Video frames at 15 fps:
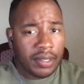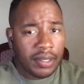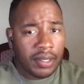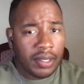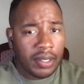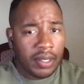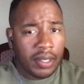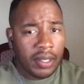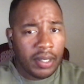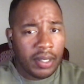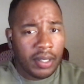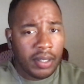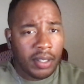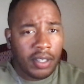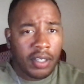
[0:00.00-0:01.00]

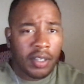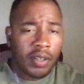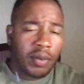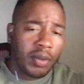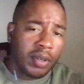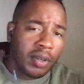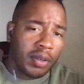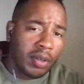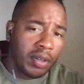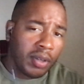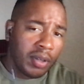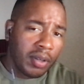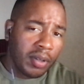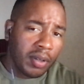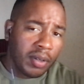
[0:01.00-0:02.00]

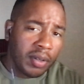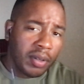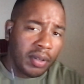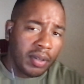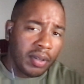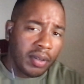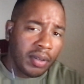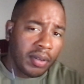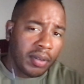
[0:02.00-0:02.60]
(silence)